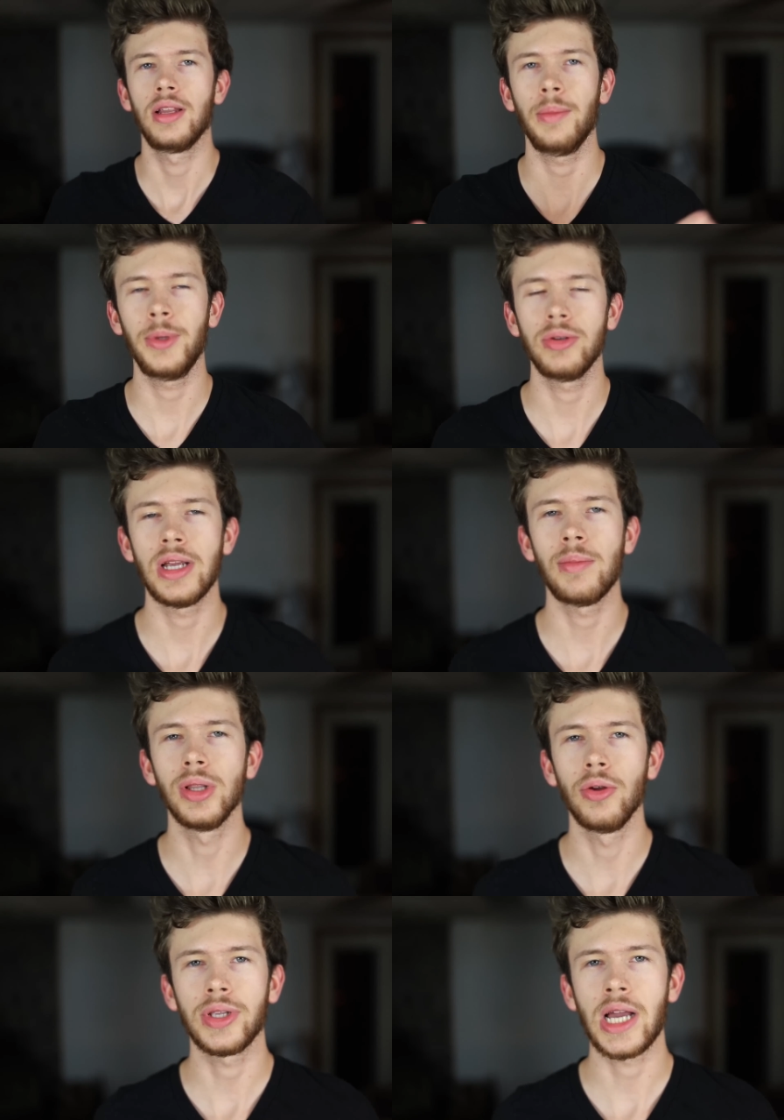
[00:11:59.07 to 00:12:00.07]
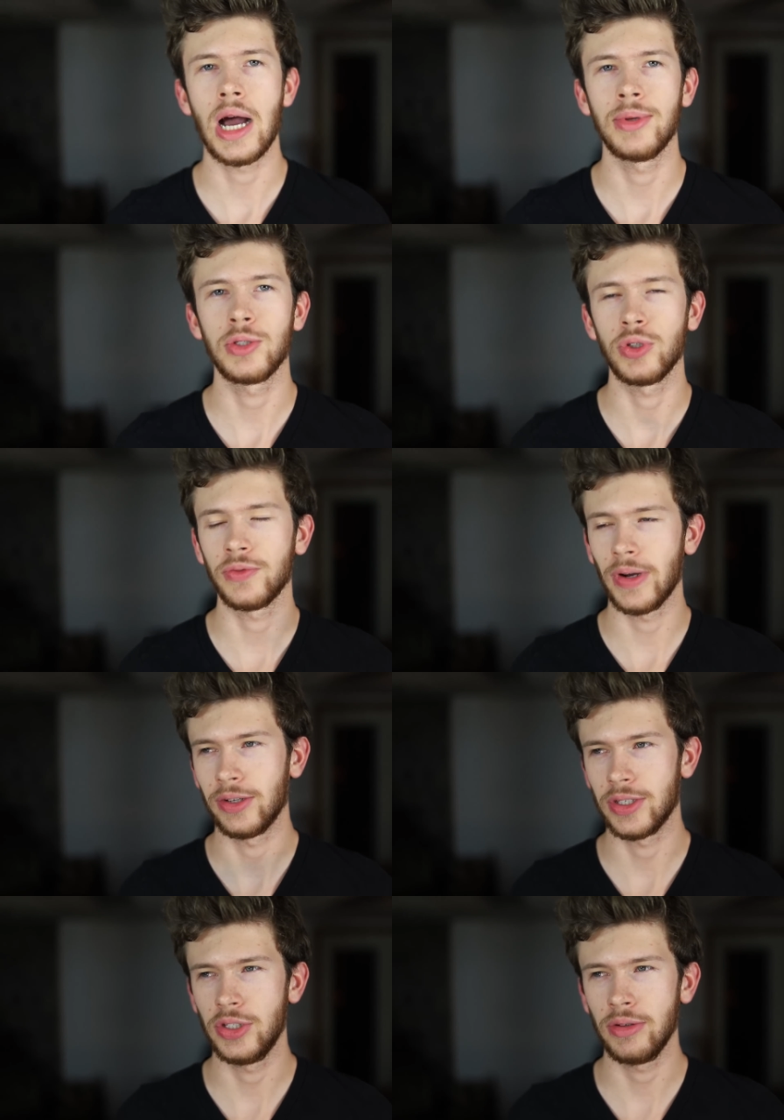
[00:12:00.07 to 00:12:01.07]
Let me know down below in the comments which
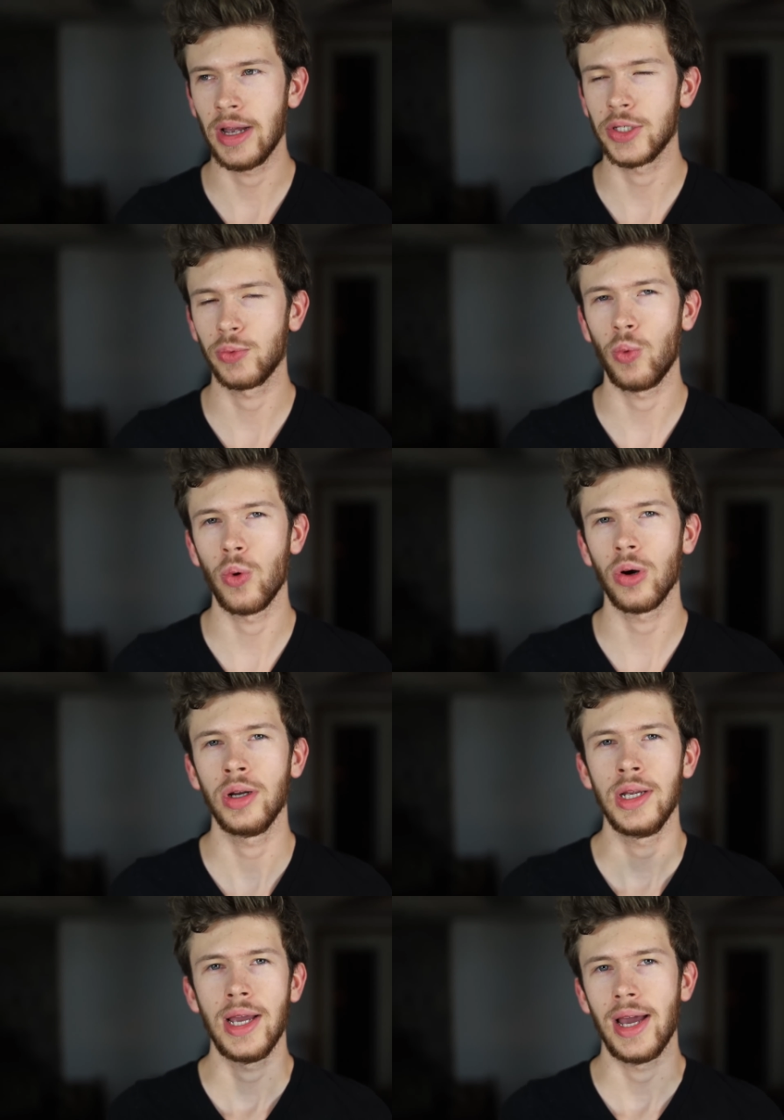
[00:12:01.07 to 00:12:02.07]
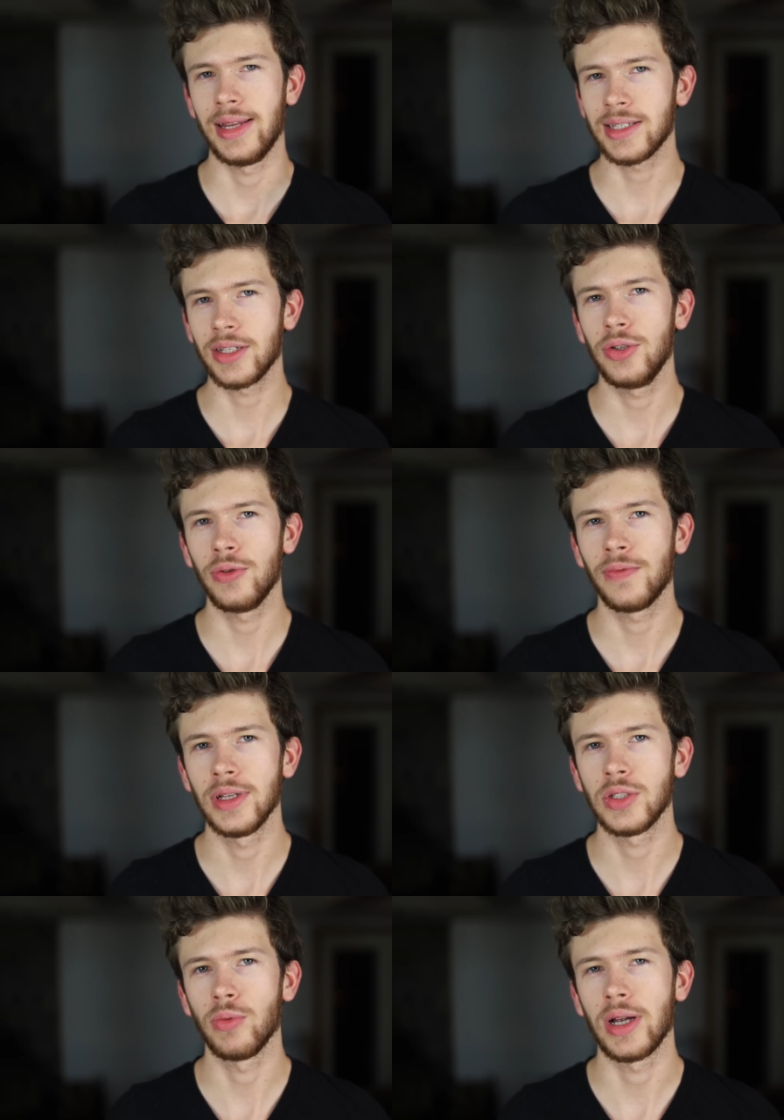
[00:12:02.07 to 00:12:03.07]
fragrances you guys wore, and that's gonna do it
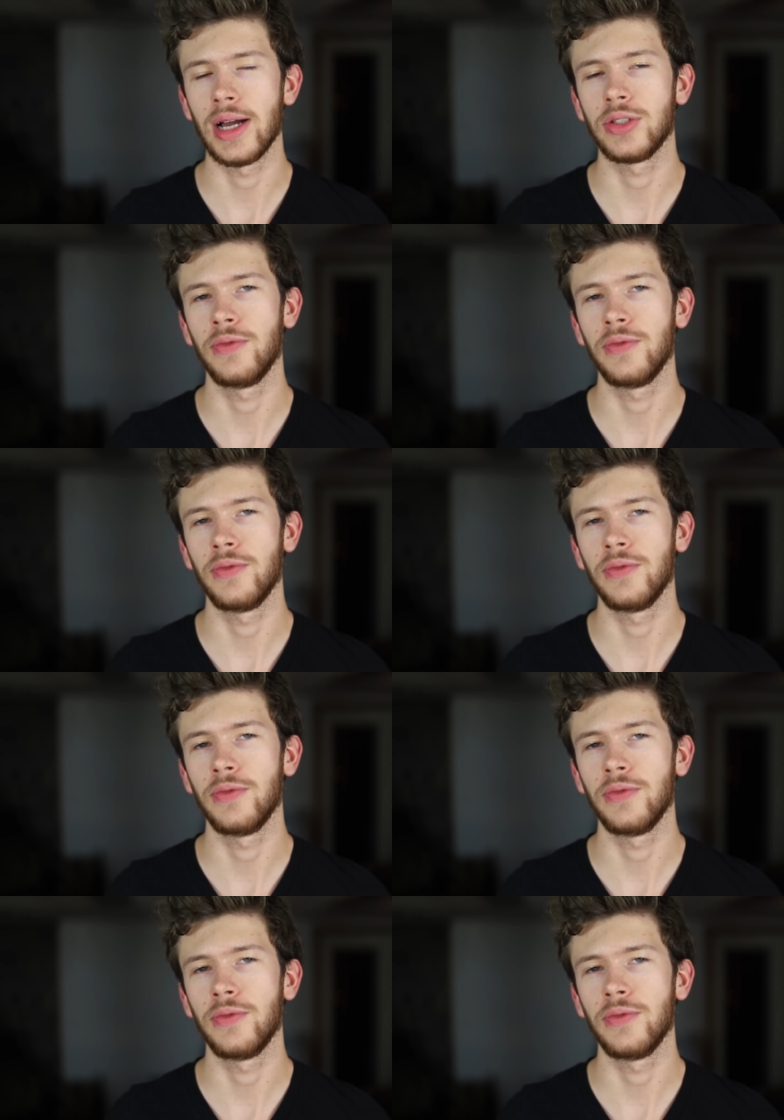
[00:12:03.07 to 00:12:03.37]
for this one, guys.